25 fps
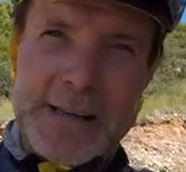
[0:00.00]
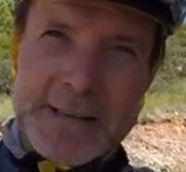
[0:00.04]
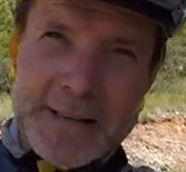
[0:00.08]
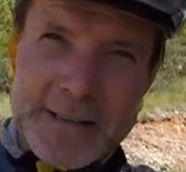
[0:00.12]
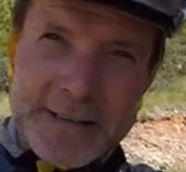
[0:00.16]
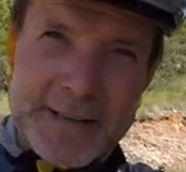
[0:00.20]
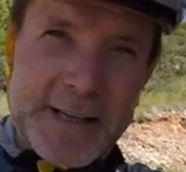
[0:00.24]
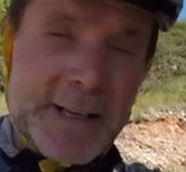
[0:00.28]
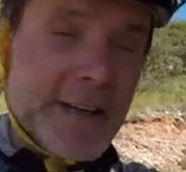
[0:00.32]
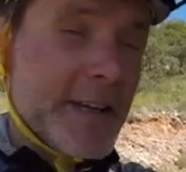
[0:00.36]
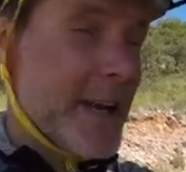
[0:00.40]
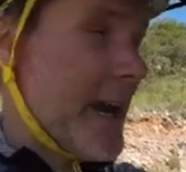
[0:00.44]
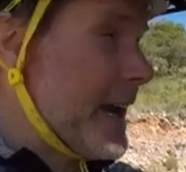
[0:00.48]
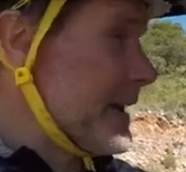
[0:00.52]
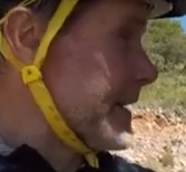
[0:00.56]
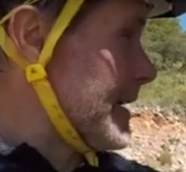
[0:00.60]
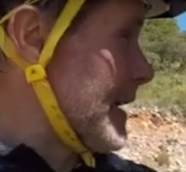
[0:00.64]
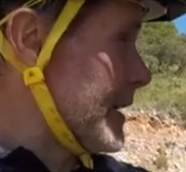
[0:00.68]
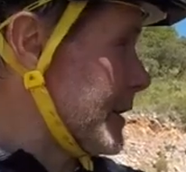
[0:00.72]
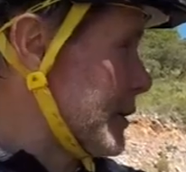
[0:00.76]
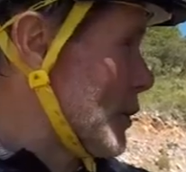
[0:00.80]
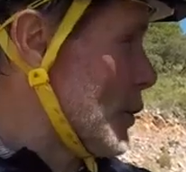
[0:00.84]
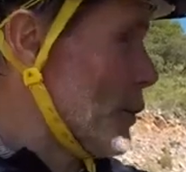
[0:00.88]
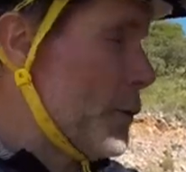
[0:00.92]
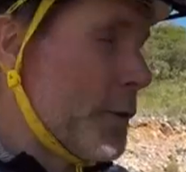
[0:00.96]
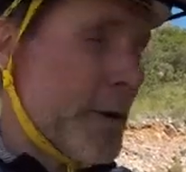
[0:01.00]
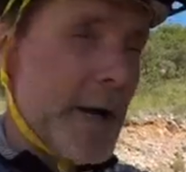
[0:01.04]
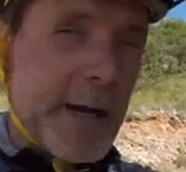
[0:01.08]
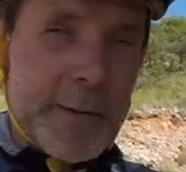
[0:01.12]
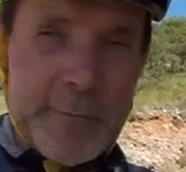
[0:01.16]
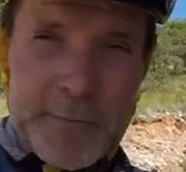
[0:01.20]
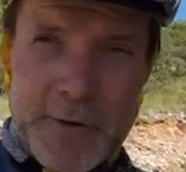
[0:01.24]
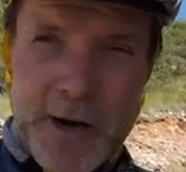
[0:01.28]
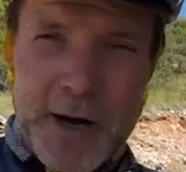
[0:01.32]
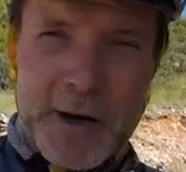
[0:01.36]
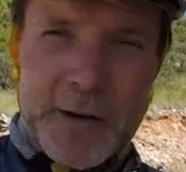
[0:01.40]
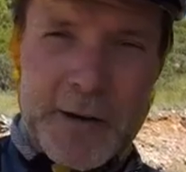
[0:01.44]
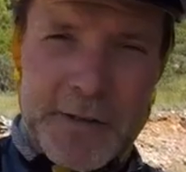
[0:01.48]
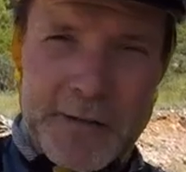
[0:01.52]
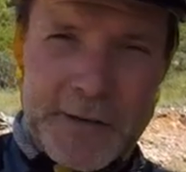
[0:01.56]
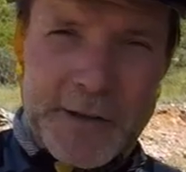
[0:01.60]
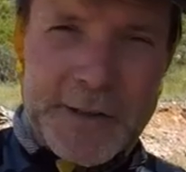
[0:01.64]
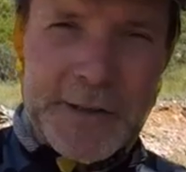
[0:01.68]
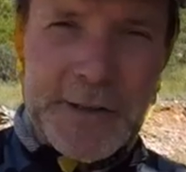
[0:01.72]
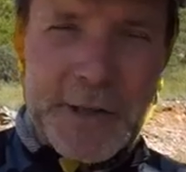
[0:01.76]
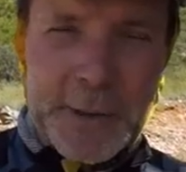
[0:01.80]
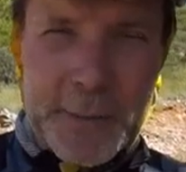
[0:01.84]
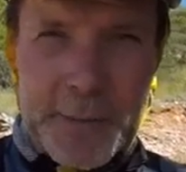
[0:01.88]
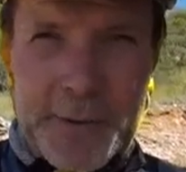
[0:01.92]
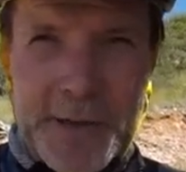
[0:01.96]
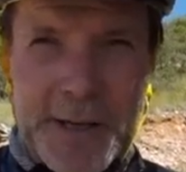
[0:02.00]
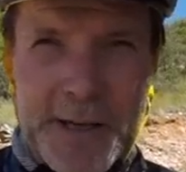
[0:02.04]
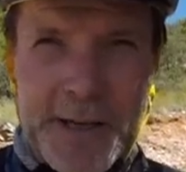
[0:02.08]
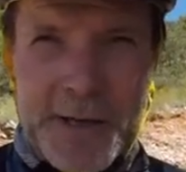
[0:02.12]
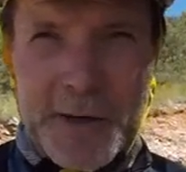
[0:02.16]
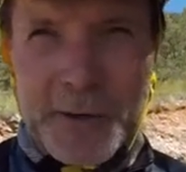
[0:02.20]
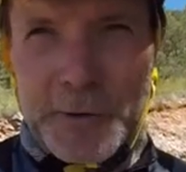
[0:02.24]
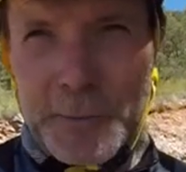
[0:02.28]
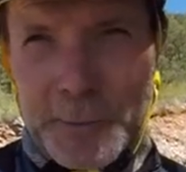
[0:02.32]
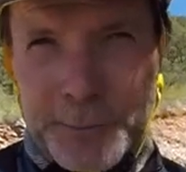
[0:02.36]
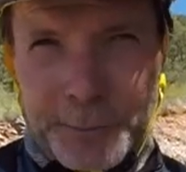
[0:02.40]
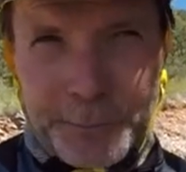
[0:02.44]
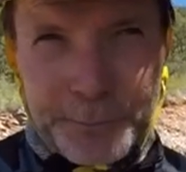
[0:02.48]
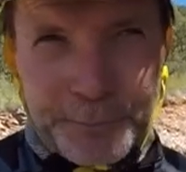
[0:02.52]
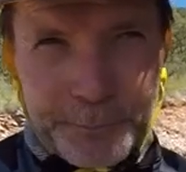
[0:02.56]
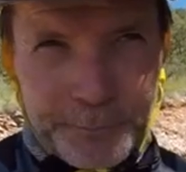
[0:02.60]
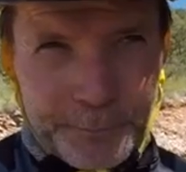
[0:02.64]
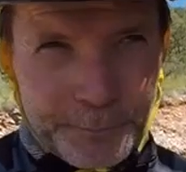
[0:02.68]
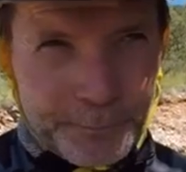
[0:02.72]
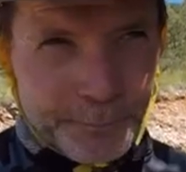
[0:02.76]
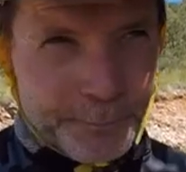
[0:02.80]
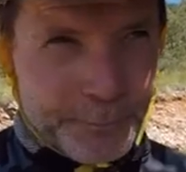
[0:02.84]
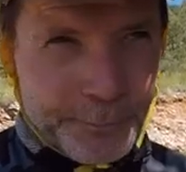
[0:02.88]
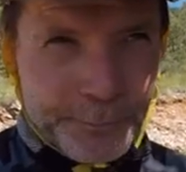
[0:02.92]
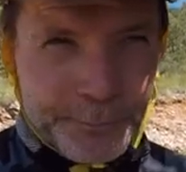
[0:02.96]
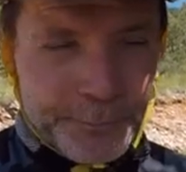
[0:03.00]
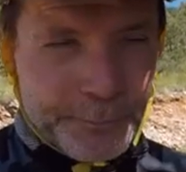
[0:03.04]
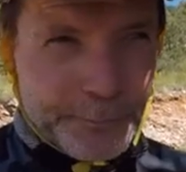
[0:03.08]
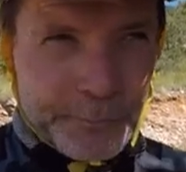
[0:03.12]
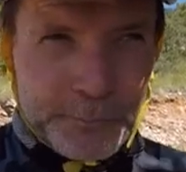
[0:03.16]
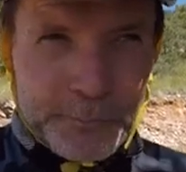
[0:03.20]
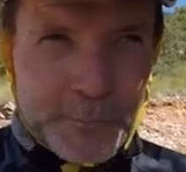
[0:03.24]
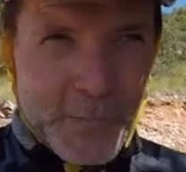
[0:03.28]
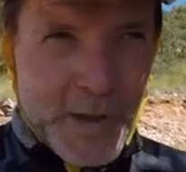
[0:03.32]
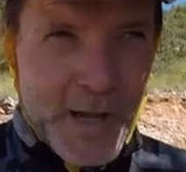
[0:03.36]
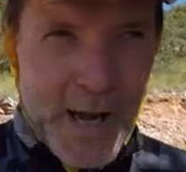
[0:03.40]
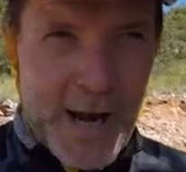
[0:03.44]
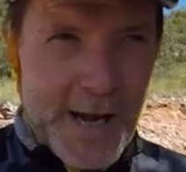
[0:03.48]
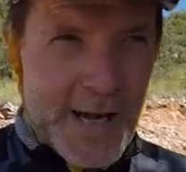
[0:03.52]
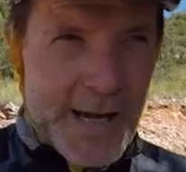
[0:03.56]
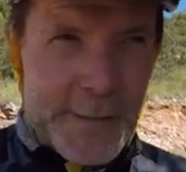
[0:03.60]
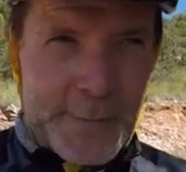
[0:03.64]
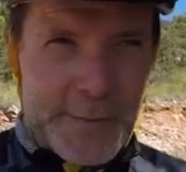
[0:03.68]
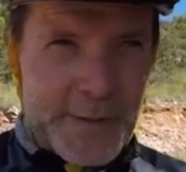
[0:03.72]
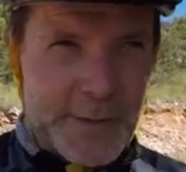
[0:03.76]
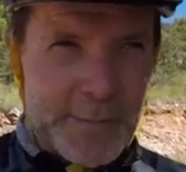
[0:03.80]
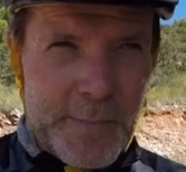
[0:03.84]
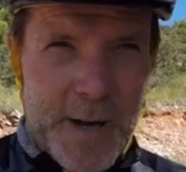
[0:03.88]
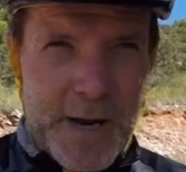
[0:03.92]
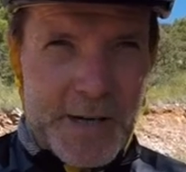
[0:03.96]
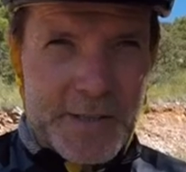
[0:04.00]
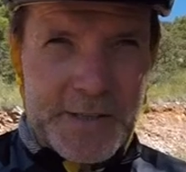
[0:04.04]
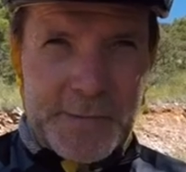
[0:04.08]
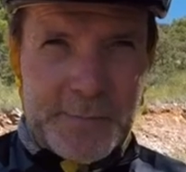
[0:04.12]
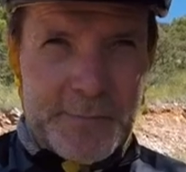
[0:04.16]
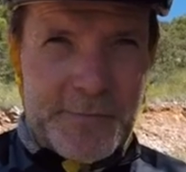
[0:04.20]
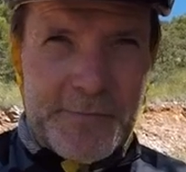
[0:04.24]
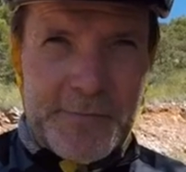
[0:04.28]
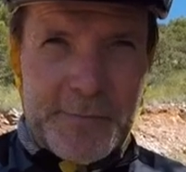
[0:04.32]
and in the end I caught him right on the very top of the hill. And he was a much